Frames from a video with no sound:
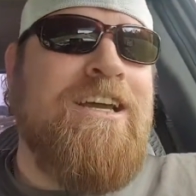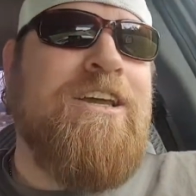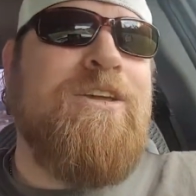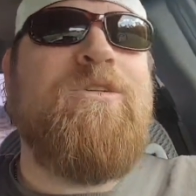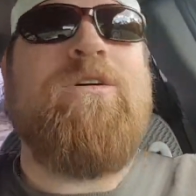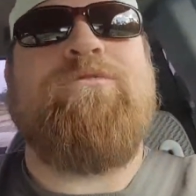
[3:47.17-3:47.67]

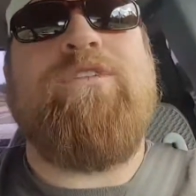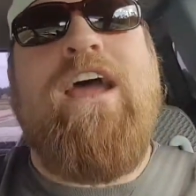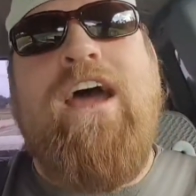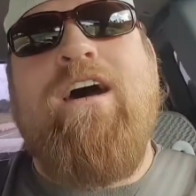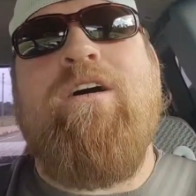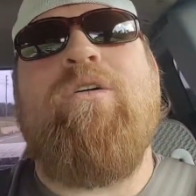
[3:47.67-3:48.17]
you have
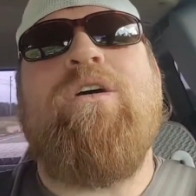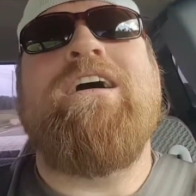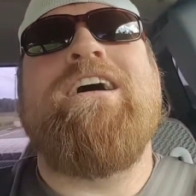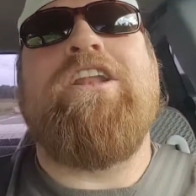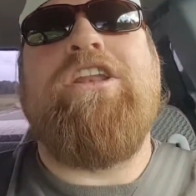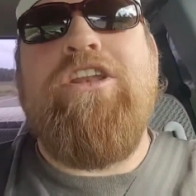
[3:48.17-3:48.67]
now
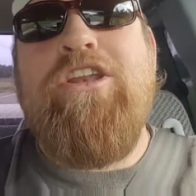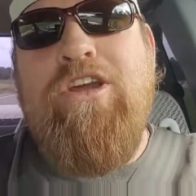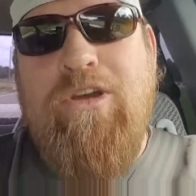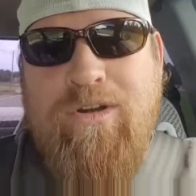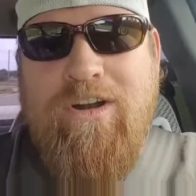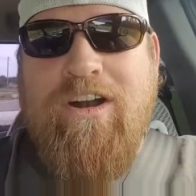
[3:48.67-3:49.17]

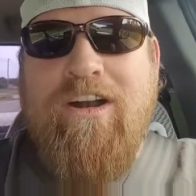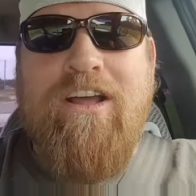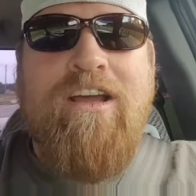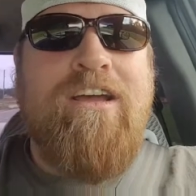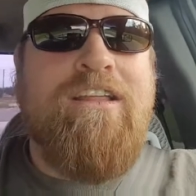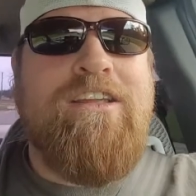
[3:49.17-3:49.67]
neutered
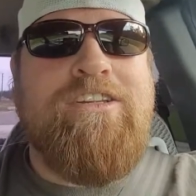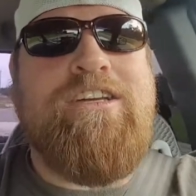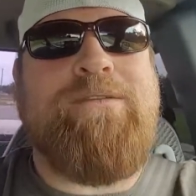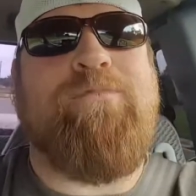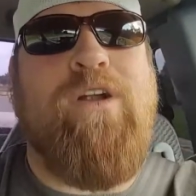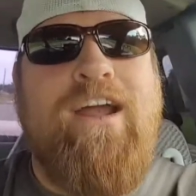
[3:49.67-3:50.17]
the
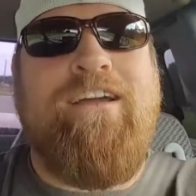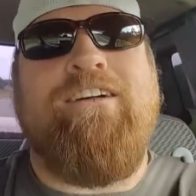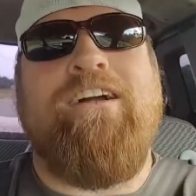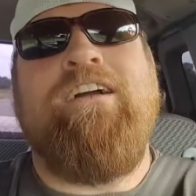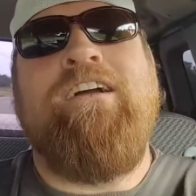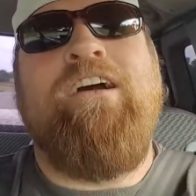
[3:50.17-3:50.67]
Jeep Wrangler.